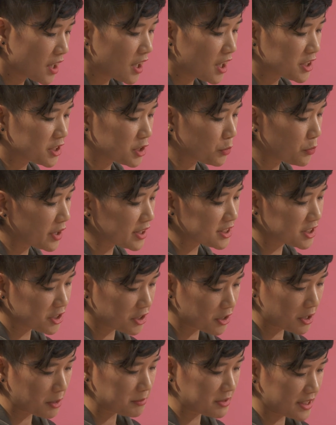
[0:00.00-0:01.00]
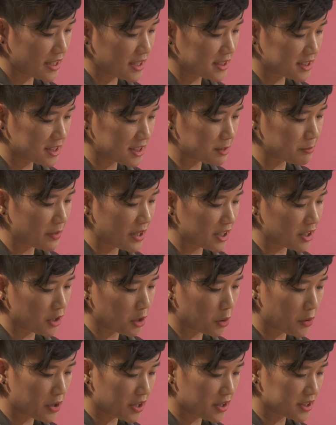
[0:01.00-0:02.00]
Under what circumstances might our
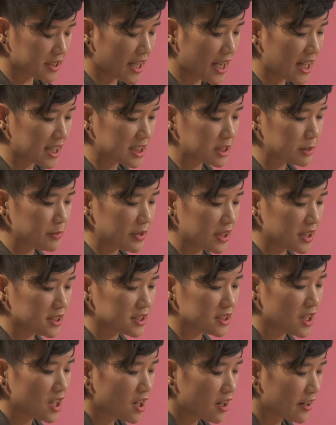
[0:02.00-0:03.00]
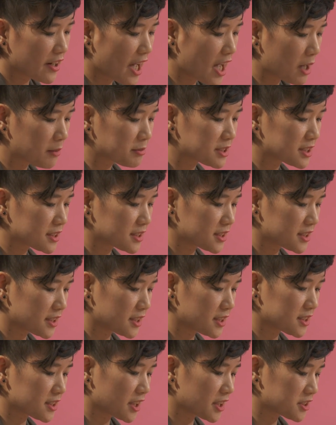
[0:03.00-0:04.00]
queer attachment, our
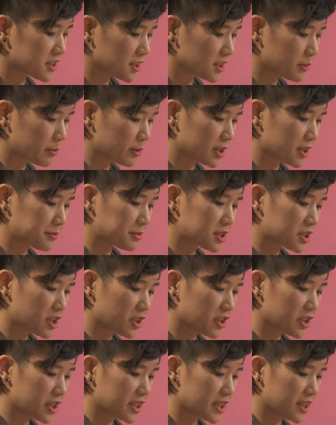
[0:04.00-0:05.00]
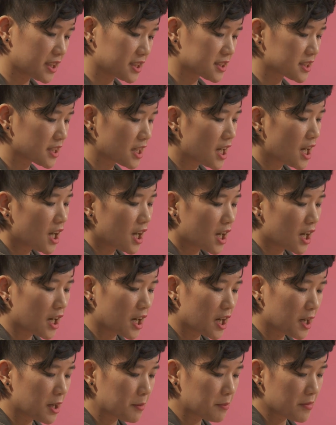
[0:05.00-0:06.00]
absences, our deliberate obscurities,
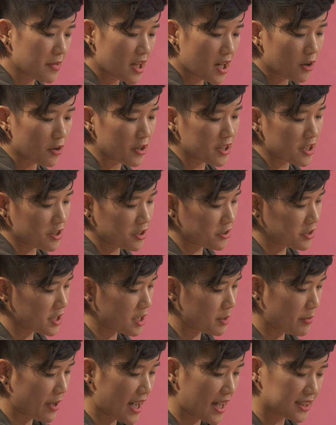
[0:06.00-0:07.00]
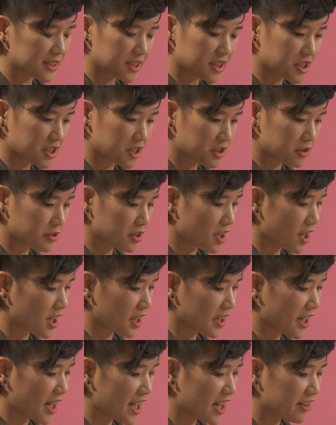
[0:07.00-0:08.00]
um, or the Thurney passage into an
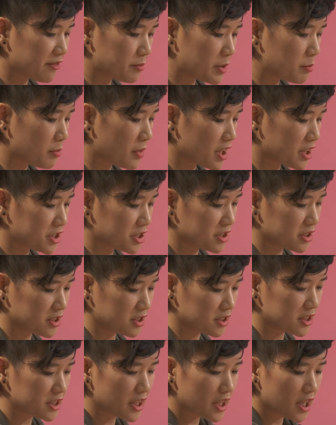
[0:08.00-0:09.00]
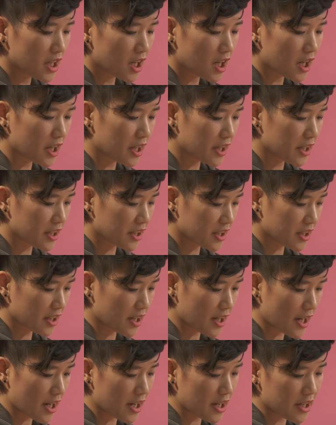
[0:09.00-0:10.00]
archive be marshaled uh,
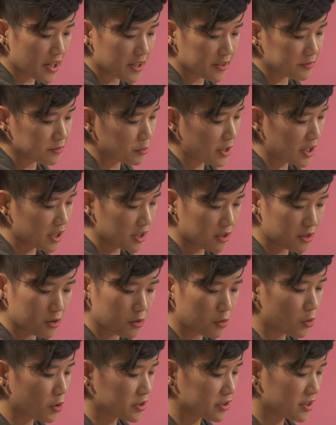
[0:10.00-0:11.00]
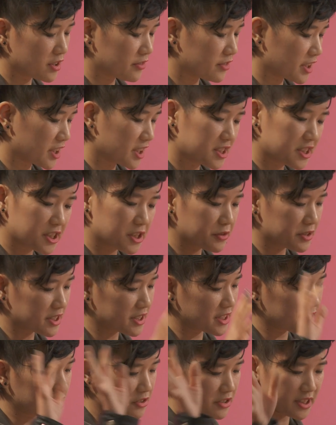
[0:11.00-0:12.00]
uh, within an order of a continuous
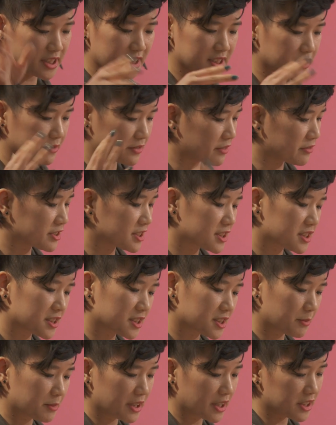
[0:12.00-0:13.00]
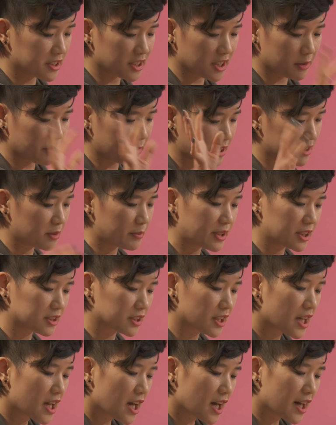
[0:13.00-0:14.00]
history? That's a reference to something I talked about in the middle.
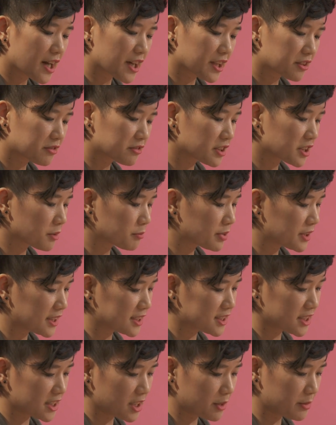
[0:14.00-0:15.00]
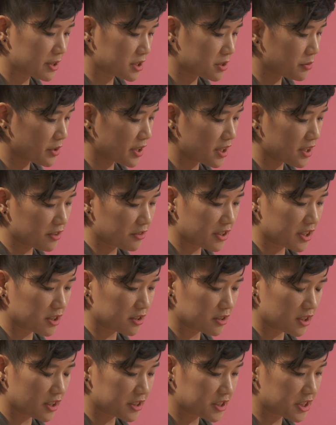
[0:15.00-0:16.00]
Uh, through a complicity between
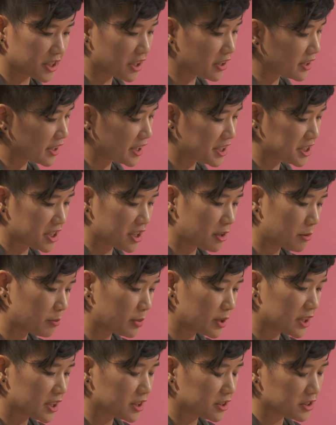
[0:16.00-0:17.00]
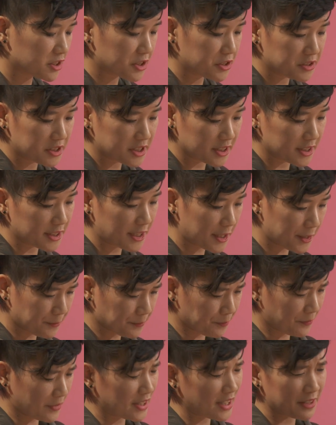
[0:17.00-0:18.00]
critical articulation and political utility.
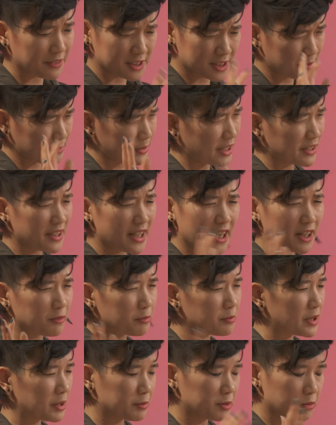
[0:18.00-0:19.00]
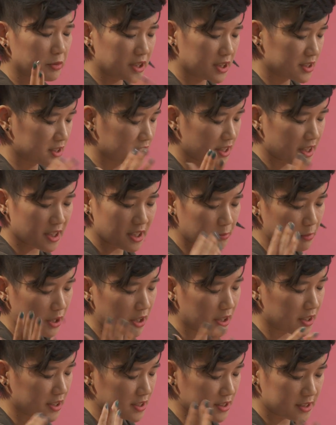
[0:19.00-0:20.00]
And that was about how people want to say that
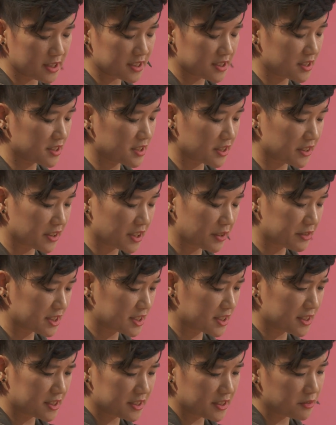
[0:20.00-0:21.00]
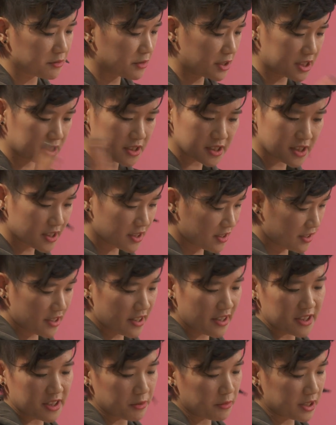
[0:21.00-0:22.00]
punk is necessarily resistant, which
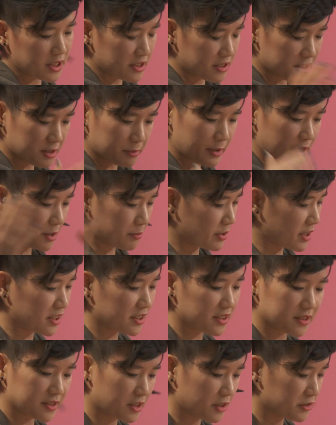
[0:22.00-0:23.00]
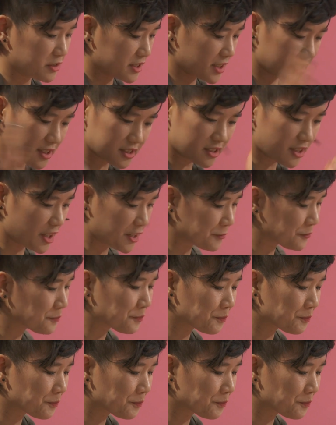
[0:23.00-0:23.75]
anyone who's been in punk knows that's not.